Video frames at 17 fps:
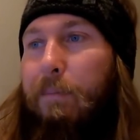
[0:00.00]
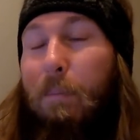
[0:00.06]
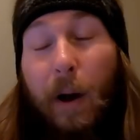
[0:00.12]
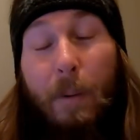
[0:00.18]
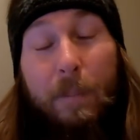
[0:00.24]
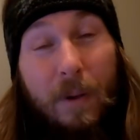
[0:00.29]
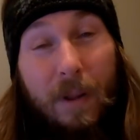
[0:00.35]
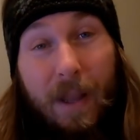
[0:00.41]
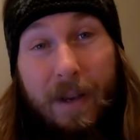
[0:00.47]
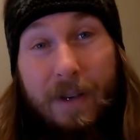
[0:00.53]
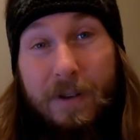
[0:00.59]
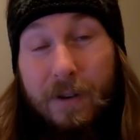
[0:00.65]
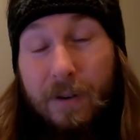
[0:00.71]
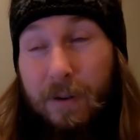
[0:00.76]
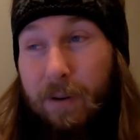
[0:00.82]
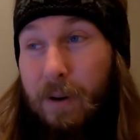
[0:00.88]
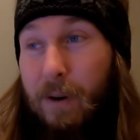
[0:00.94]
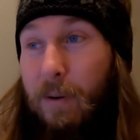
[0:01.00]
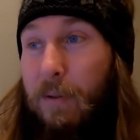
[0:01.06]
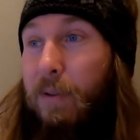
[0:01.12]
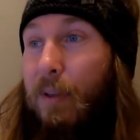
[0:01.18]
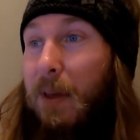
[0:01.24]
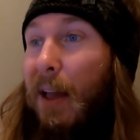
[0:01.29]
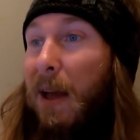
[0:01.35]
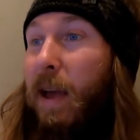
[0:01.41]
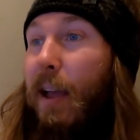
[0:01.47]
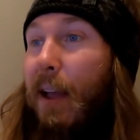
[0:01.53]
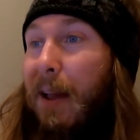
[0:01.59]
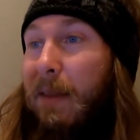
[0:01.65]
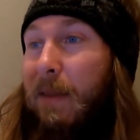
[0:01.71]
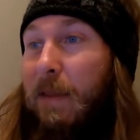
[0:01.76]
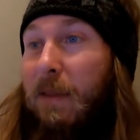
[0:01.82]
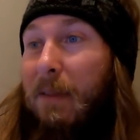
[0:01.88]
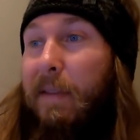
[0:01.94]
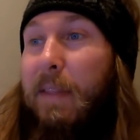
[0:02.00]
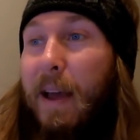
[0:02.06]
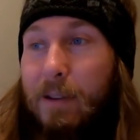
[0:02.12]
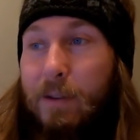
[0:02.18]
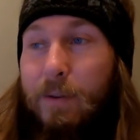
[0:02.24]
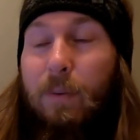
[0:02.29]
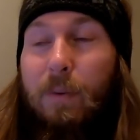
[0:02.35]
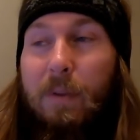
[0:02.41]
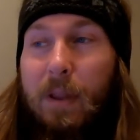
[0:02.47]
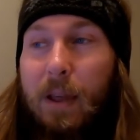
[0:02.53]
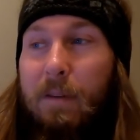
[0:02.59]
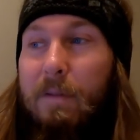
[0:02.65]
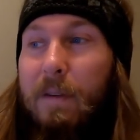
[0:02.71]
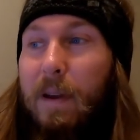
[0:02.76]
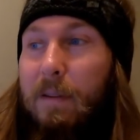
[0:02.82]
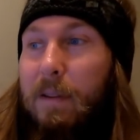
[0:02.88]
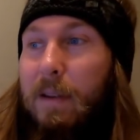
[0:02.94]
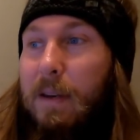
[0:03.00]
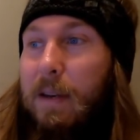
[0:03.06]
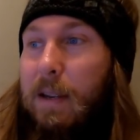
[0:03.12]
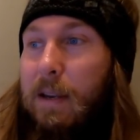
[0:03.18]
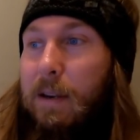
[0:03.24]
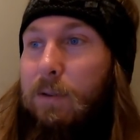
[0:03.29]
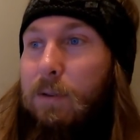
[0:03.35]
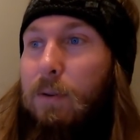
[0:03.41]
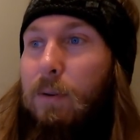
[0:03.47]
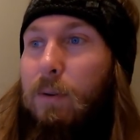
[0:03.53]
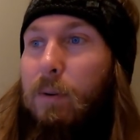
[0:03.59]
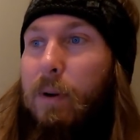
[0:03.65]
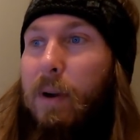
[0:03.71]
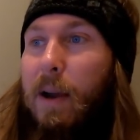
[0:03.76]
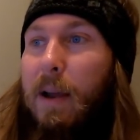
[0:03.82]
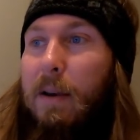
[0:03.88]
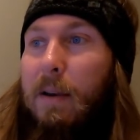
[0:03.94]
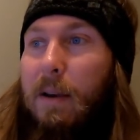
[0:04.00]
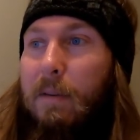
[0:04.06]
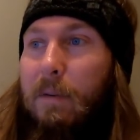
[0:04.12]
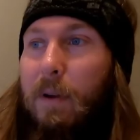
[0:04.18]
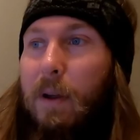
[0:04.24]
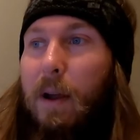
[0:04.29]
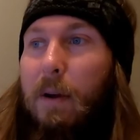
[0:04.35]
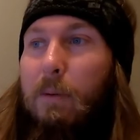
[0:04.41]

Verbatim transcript: population growth, and that's when they felt the need to kind of